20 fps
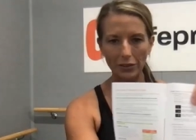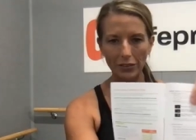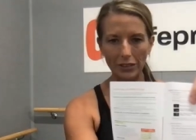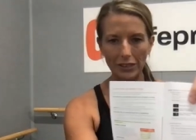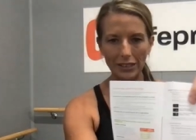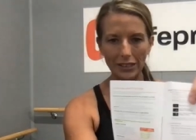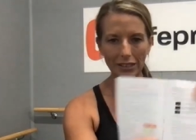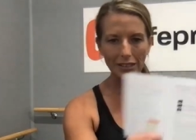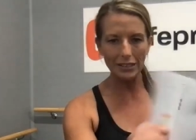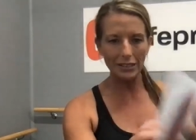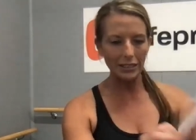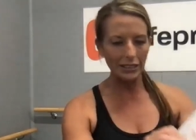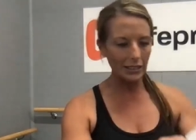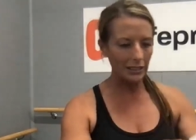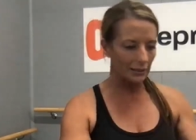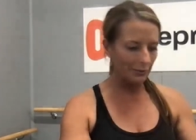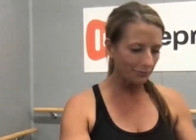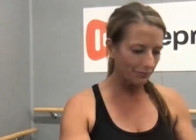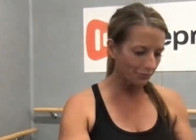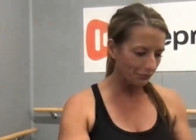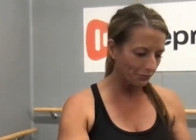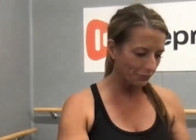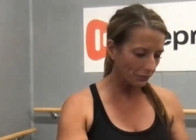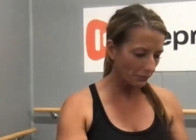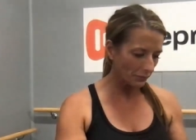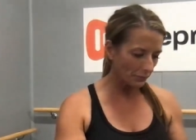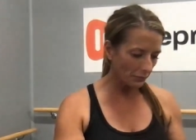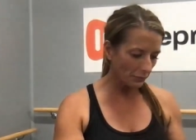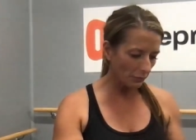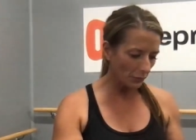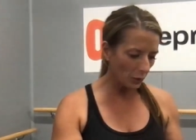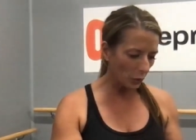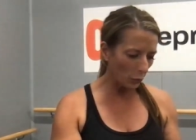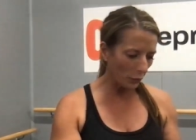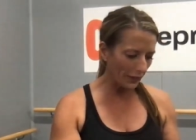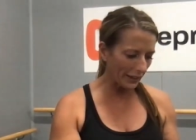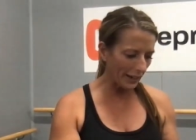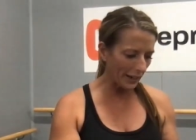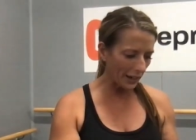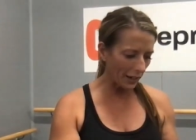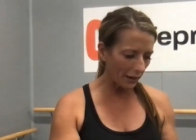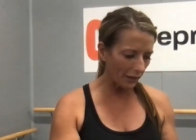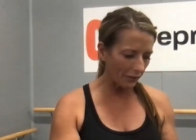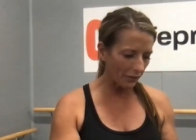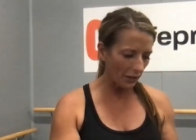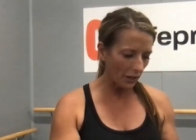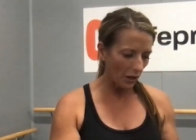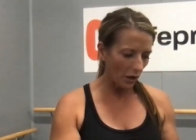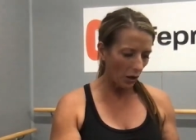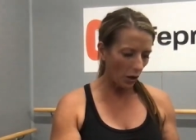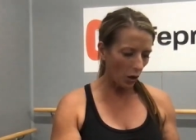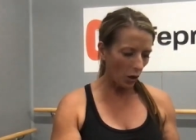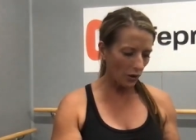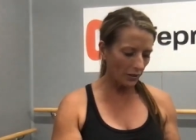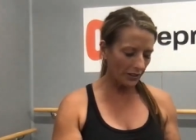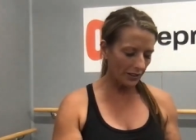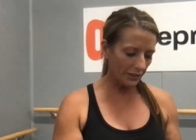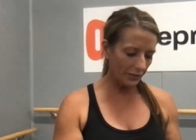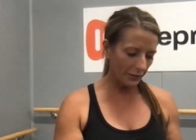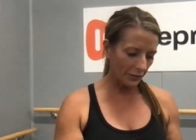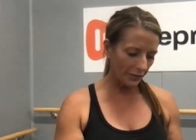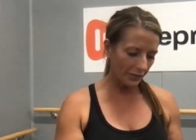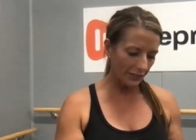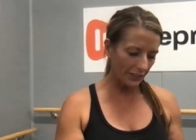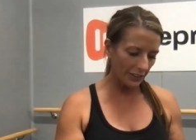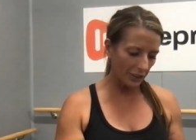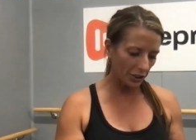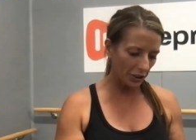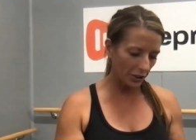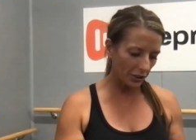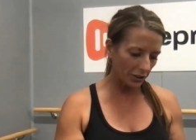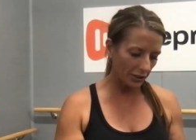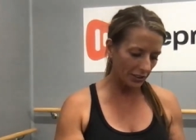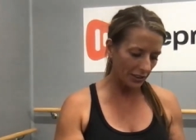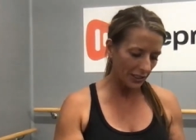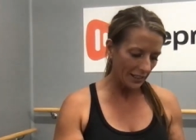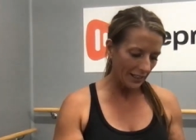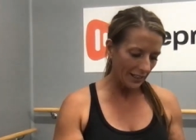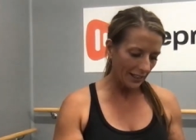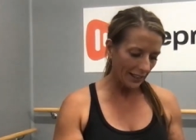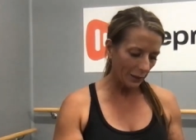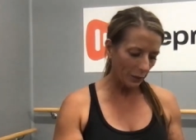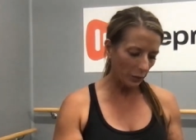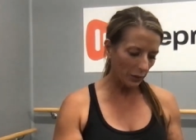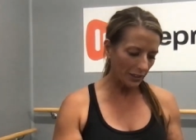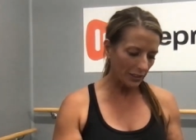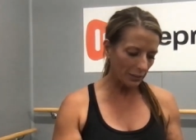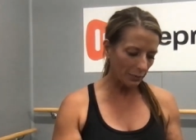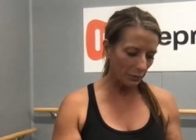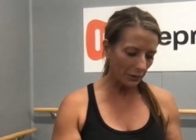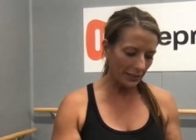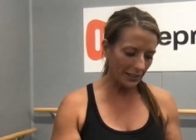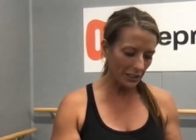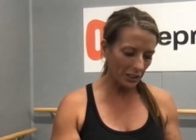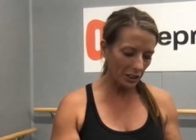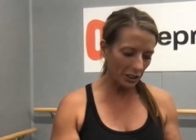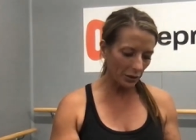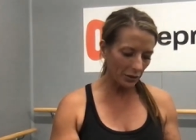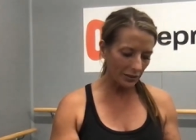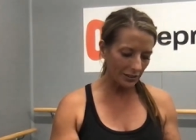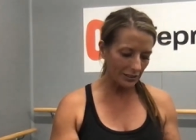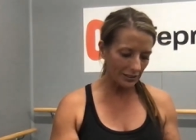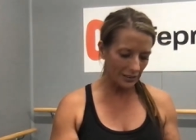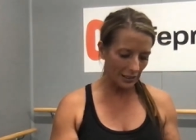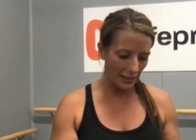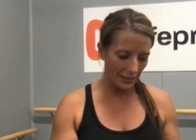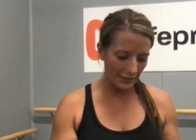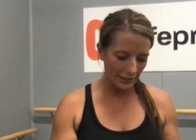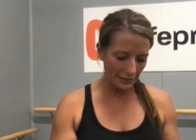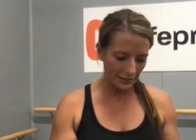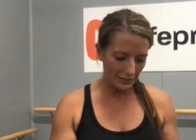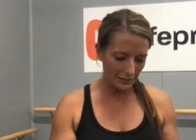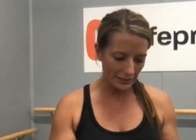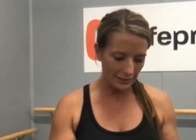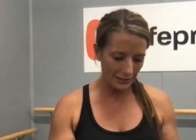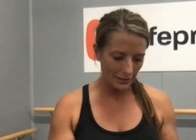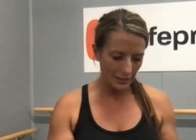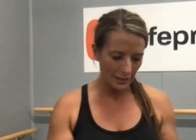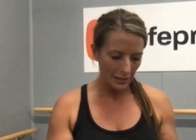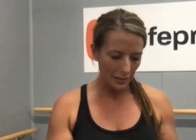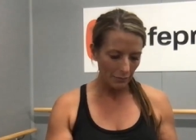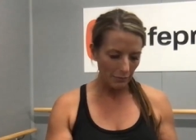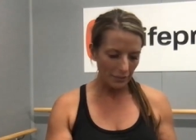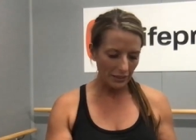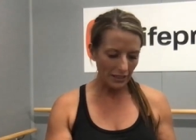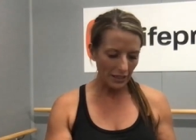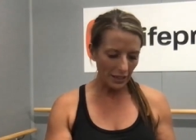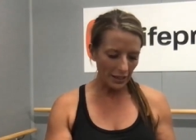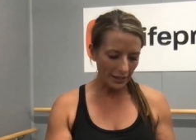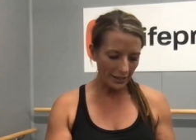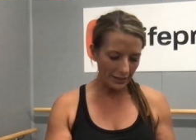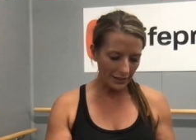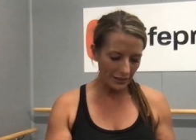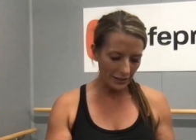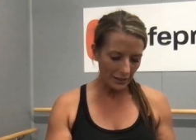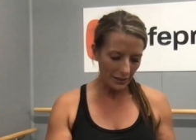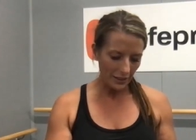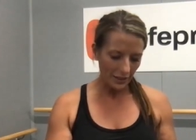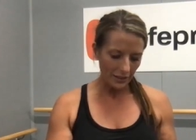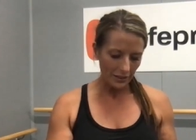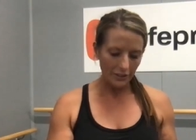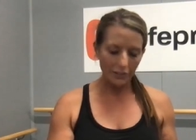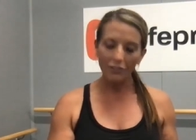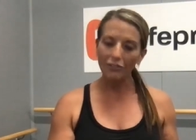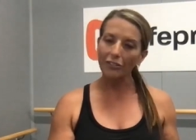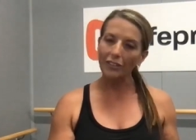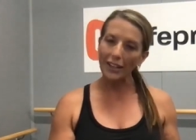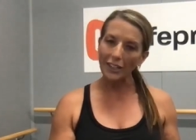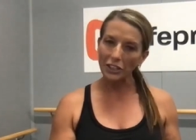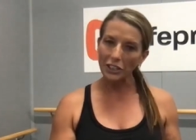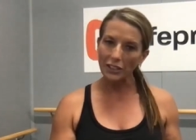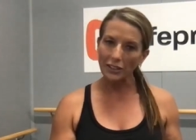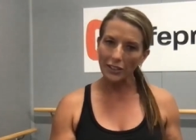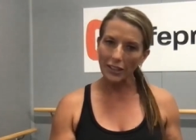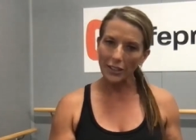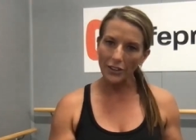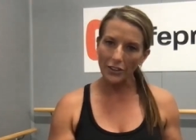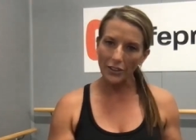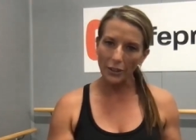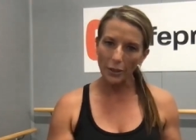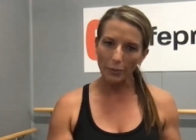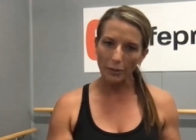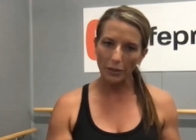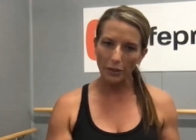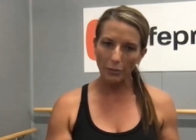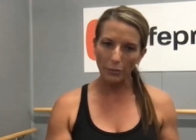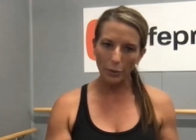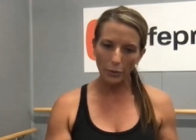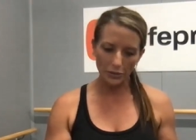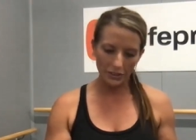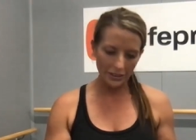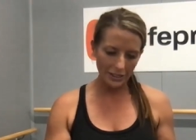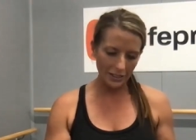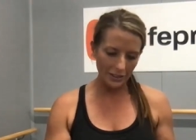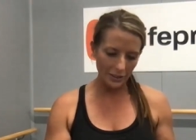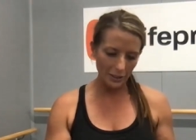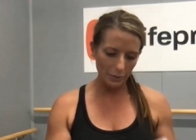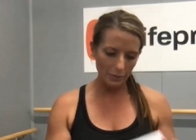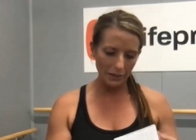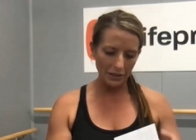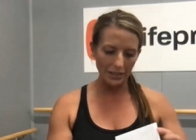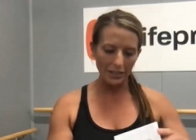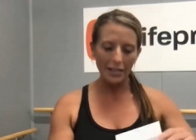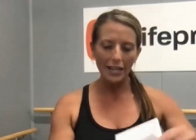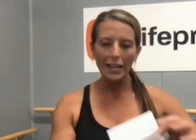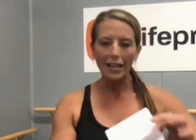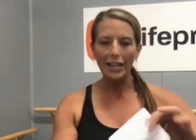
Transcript: of intensity. We have all the different features. It will explain to you the science behind the flashing light therapy, the pulse light therapy,